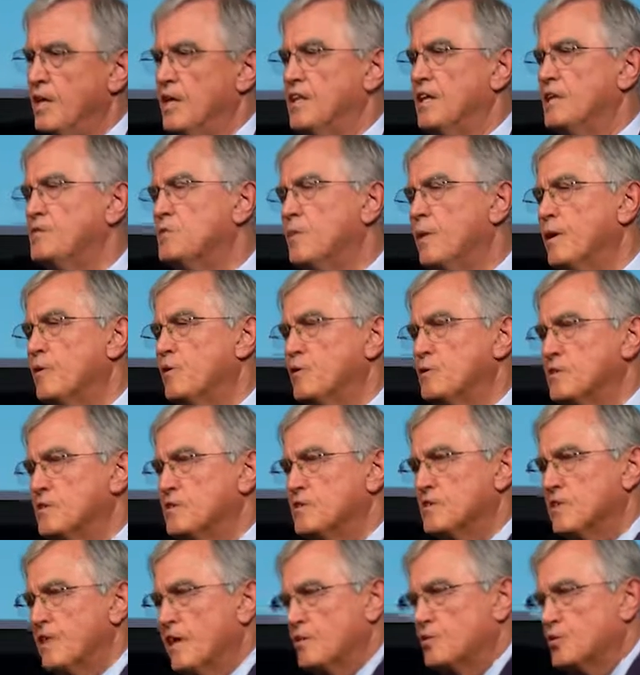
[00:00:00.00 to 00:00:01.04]
That's why you see
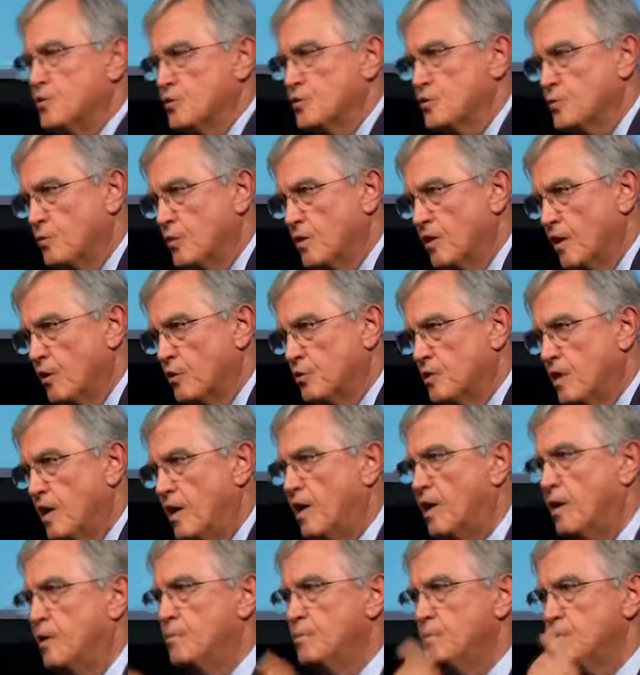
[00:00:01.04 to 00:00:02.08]
statues without
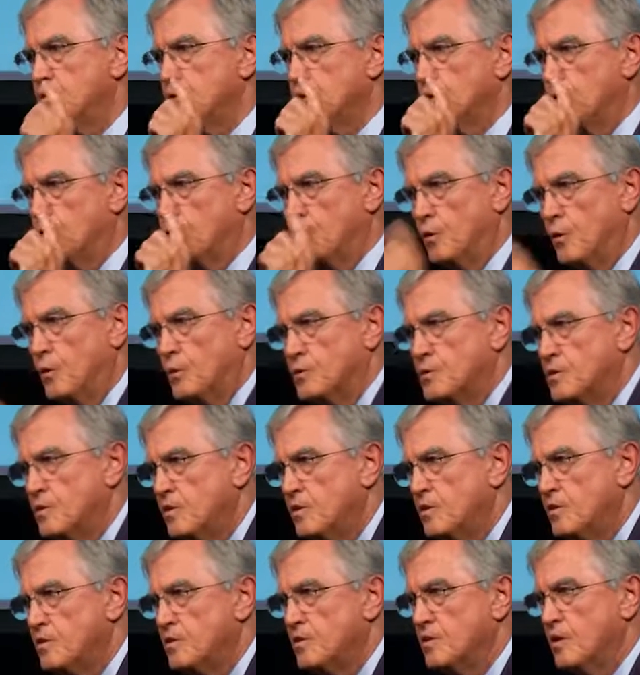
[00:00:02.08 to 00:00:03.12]
arms or
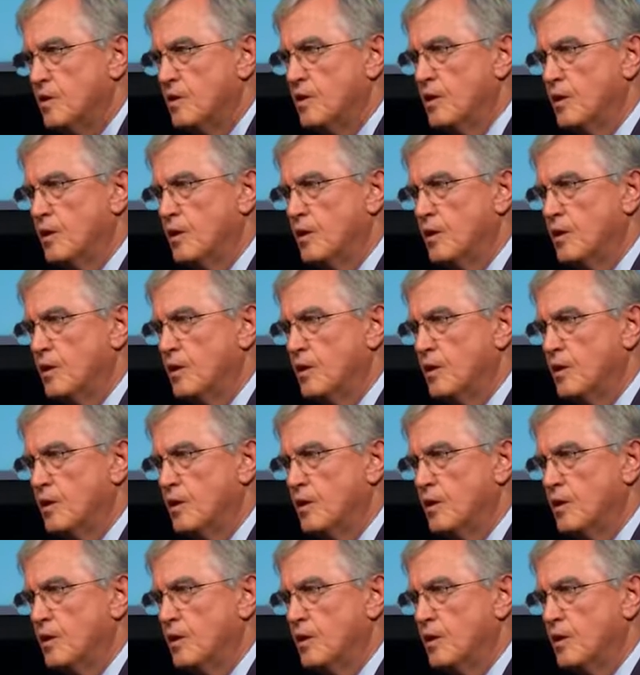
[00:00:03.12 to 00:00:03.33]
noses.